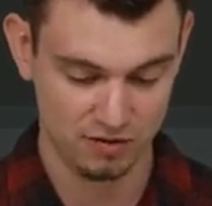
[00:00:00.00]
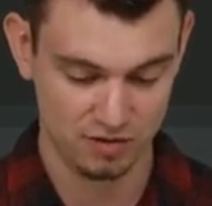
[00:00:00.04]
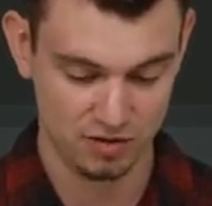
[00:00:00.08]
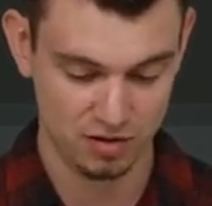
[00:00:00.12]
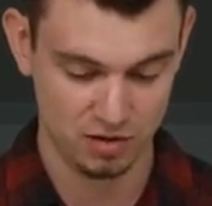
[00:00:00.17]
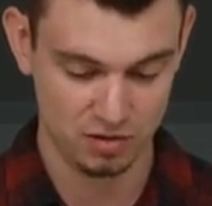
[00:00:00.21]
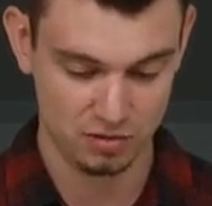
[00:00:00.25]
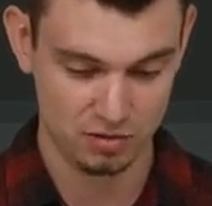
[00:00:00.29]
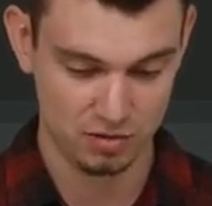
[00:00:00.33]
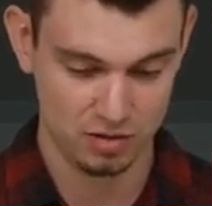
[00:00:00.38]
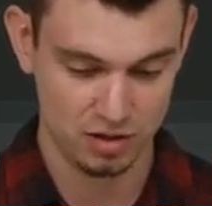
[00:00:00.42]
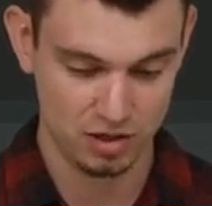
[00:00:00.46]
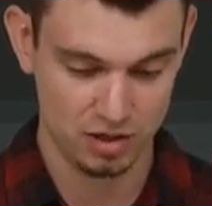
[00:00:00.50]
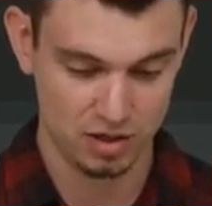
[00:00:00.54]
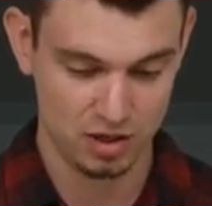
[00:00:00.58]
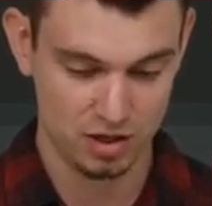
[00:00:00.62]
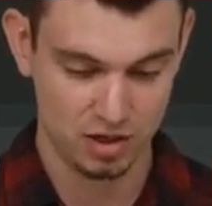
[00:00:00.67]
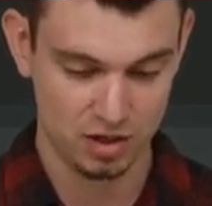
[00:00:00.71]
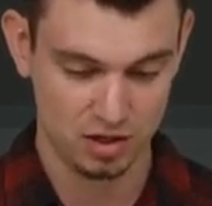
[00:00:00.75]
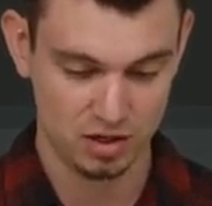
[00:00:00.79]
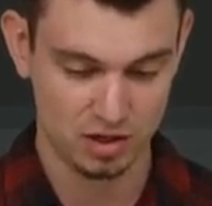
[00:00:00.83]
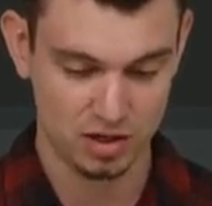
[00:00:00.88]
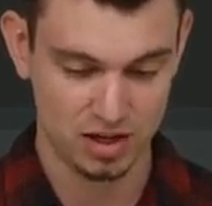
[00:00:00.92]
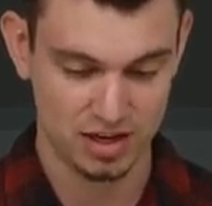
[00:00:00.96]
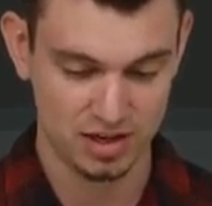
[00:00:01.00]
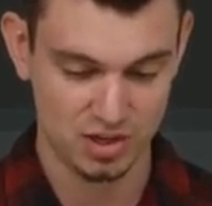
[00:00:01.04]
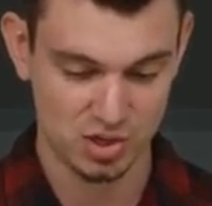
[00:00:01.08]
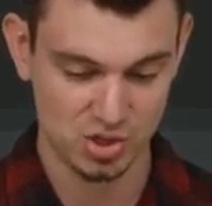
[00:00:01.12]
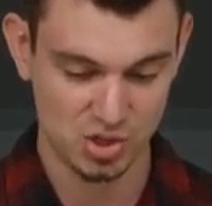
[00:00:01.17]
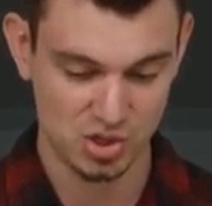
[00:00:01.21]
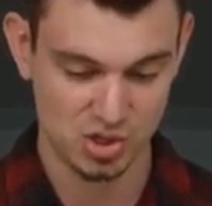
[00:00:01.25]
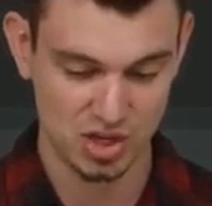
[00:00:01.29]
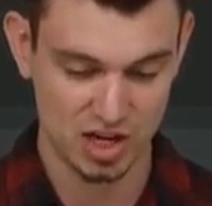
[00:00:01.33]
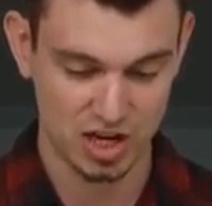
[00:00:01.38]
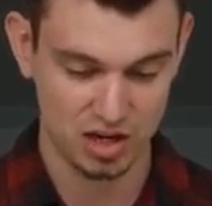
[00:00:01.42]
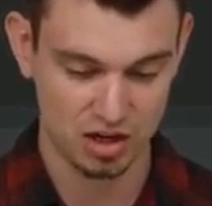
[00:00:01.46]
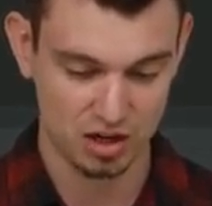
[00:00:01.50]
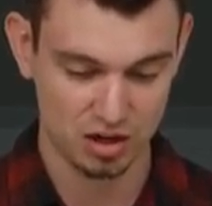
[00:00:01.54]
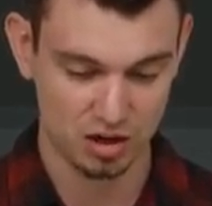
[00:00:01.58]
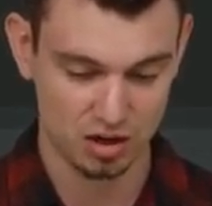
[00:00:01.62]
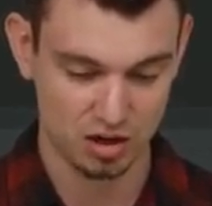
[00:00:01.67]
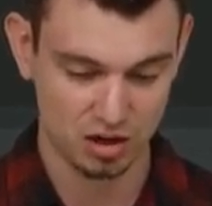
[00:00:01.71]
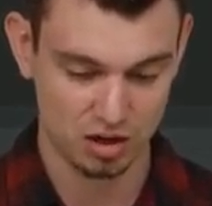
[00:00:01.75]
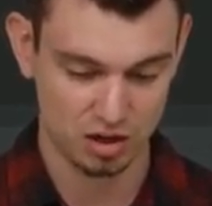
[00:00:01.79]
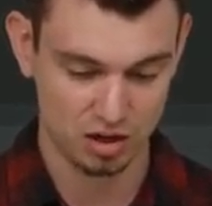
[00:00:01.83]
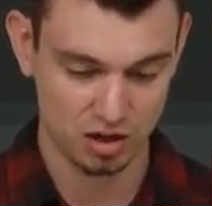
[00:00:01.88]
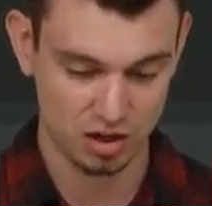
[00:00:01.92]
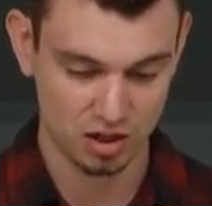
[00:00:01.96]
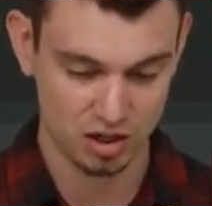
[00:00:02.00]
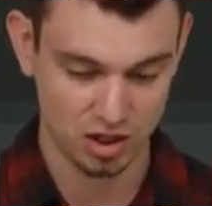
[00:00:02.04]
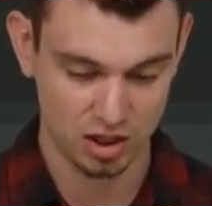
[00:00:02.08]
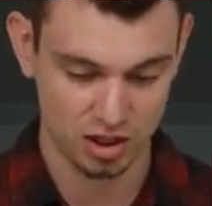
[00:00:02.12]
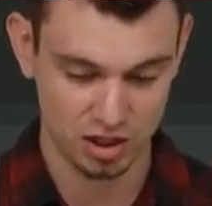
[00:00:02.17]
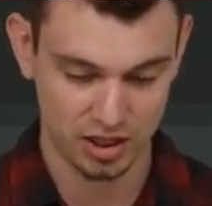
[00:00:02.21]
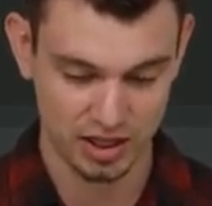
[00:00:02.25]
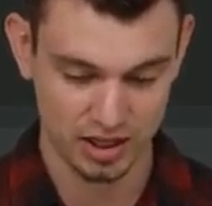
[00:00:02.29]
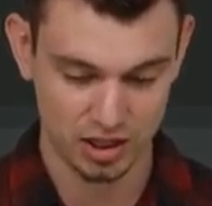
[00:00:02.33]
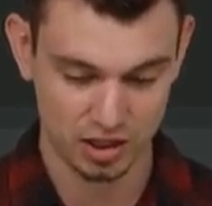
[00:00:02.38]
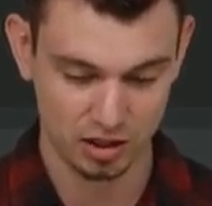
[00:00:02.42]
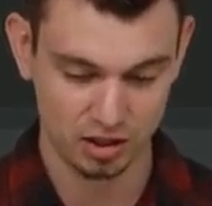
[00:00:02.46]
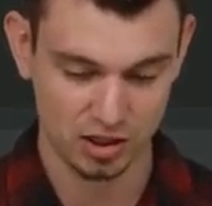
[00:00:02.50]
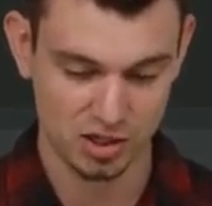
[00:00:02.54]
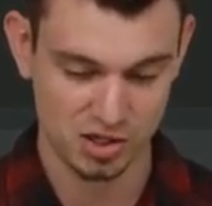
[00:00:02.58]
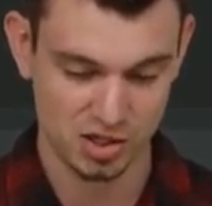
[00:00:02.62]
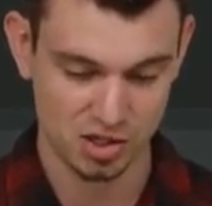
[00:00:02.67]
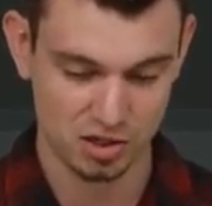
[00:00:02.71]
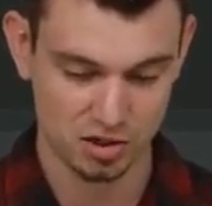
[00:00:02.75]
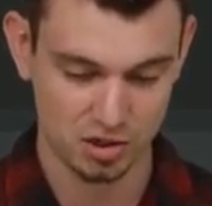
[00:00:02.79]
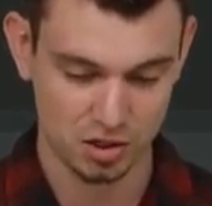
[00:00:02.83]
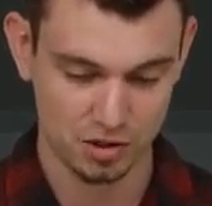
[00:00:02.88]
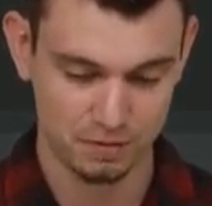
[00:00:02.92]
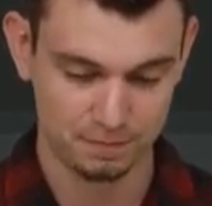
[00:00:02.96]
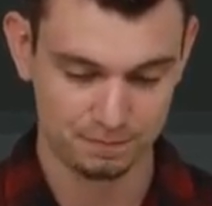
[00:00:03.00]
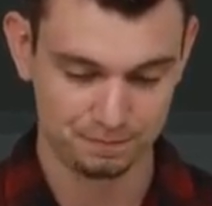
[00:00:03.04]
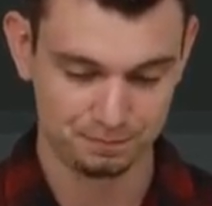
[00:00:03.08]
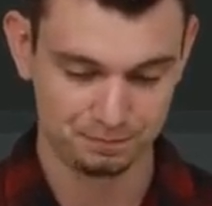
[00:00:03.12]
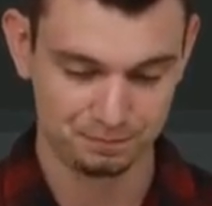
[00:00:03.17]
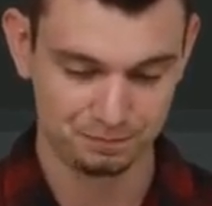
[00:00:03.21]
view.setOnClickListener.